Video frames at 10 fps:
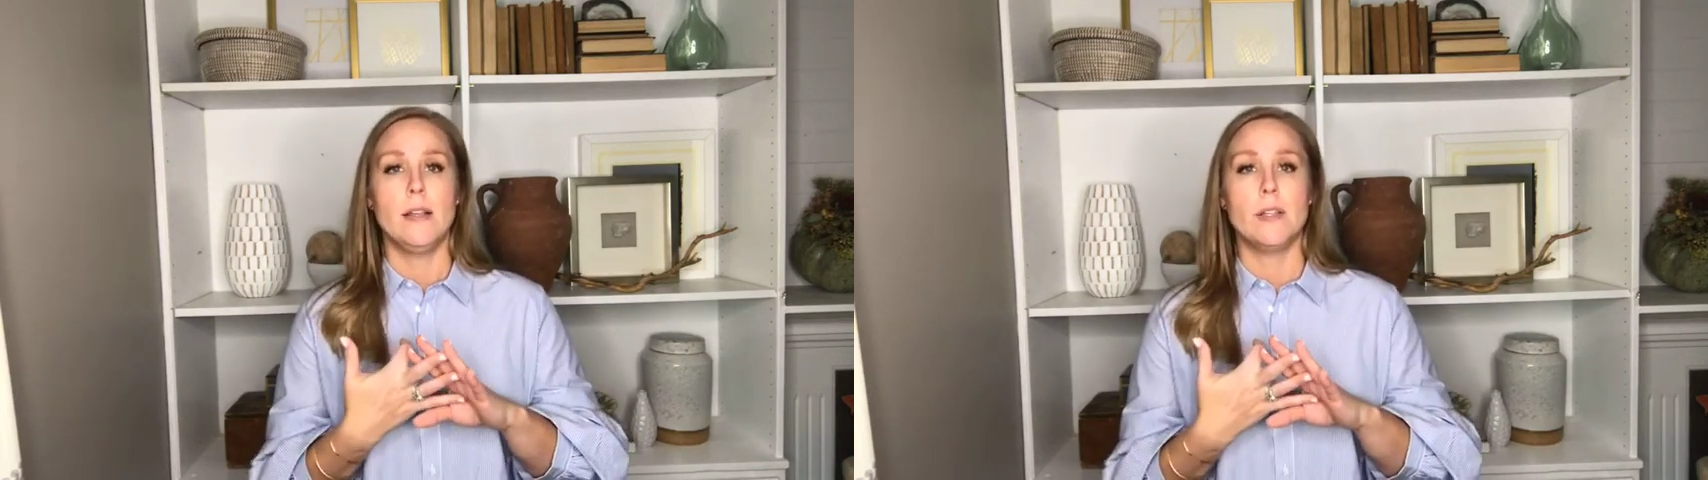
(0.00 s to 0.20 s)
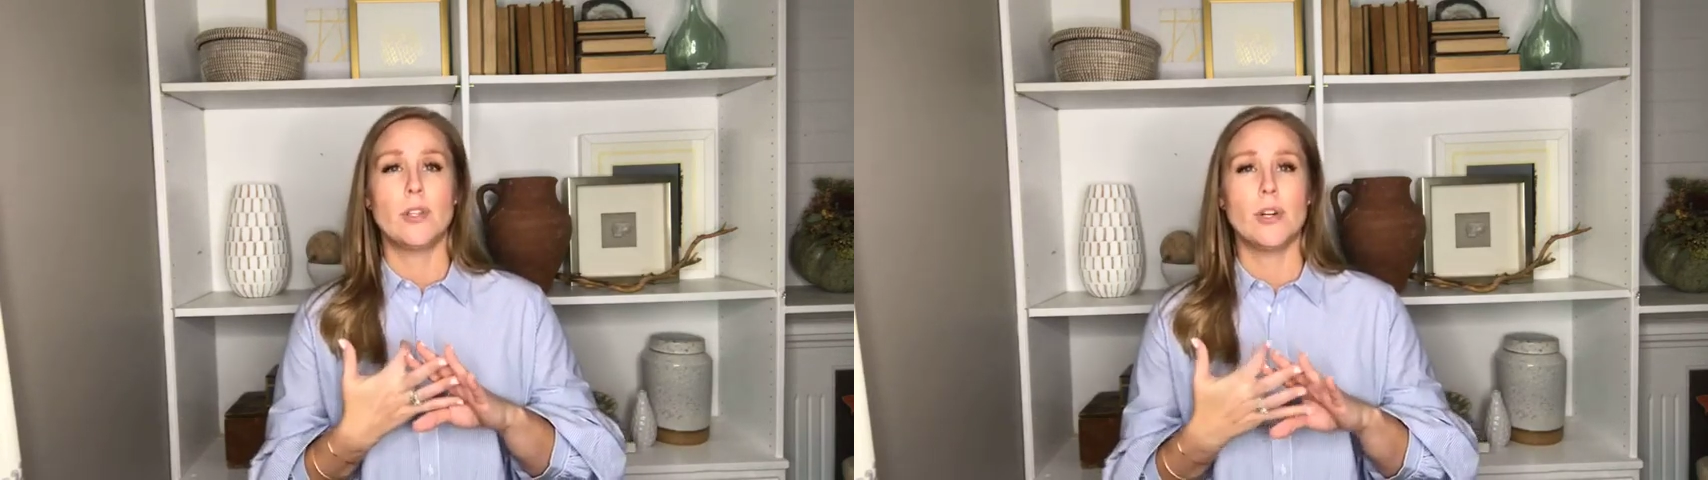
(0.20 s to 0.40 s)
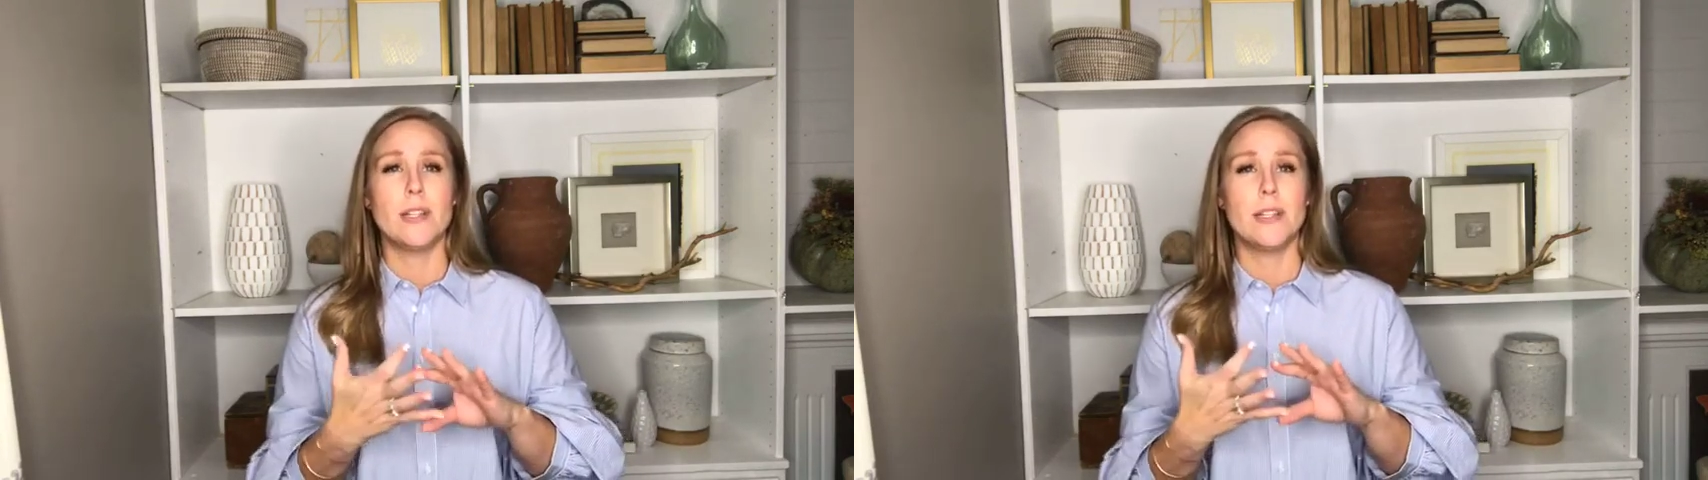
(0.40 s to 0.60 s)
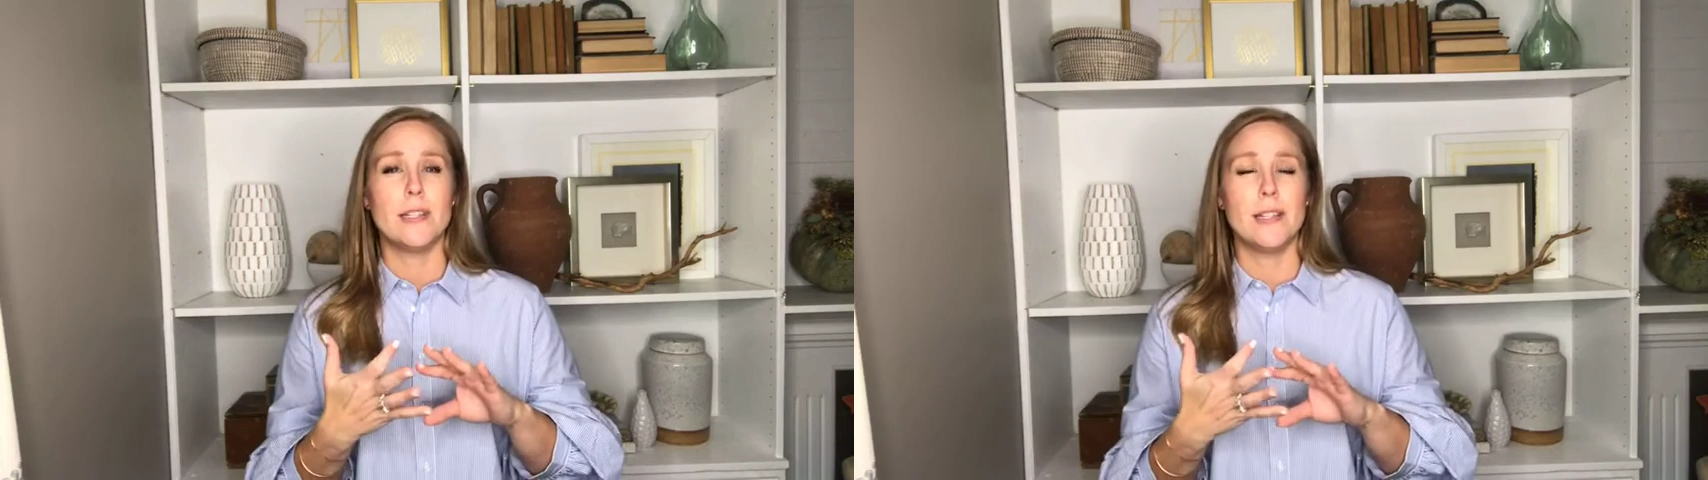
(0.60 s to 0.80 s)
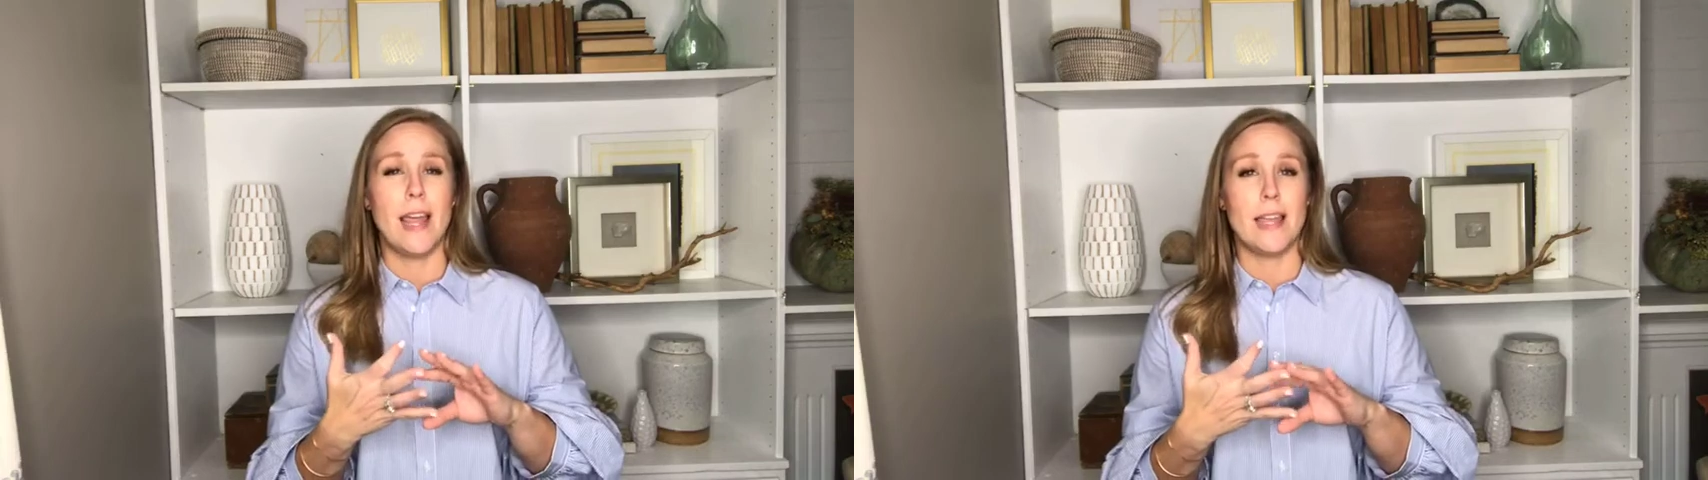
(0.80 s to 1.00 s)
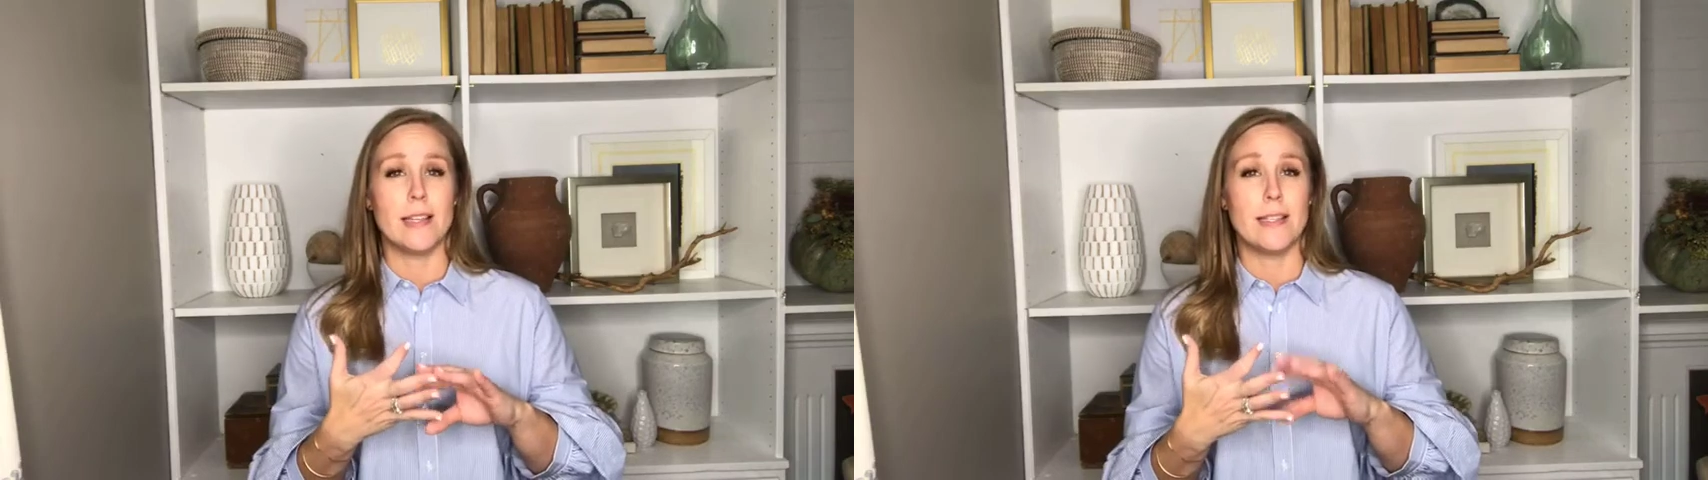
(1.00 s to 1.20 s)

certain like